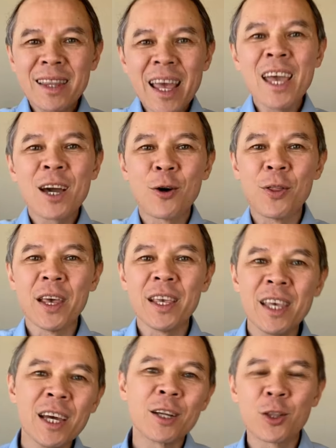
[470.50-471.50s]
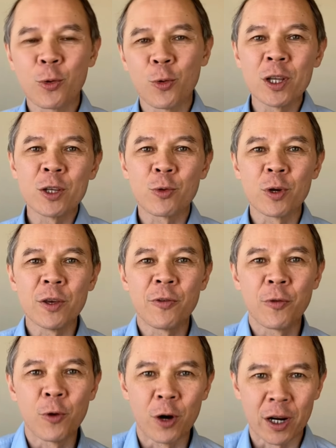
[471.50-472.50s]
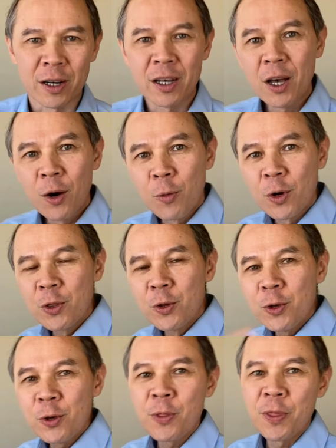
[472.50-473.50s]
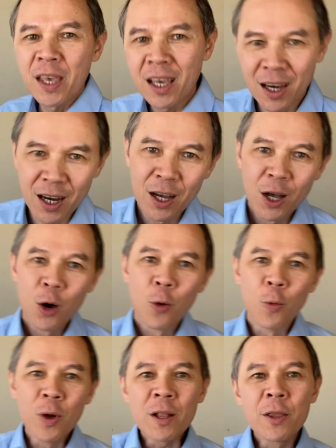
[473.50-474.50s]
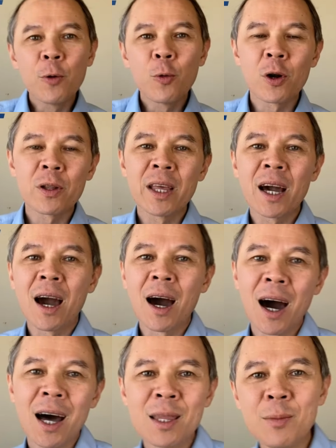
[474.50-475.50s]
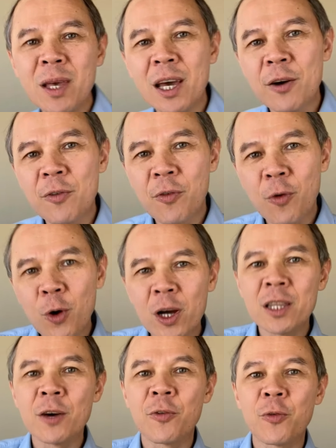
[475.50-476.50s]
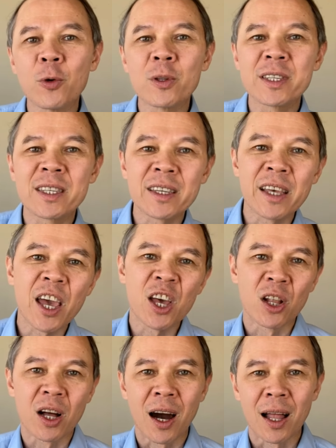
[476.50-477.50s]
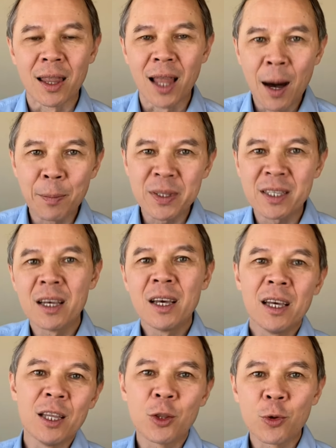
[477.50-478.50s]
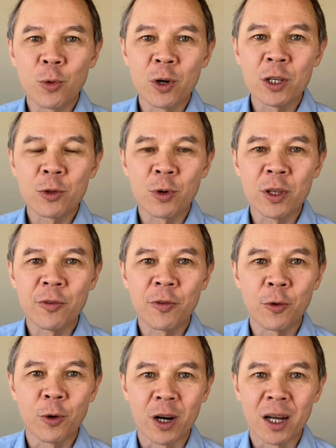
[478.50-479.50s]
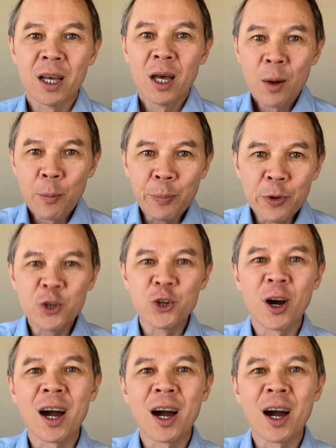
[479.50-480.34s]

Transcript: take on the year 2024. What do you think? Will the world economy avoid a full-scale collapse in 2024? Put your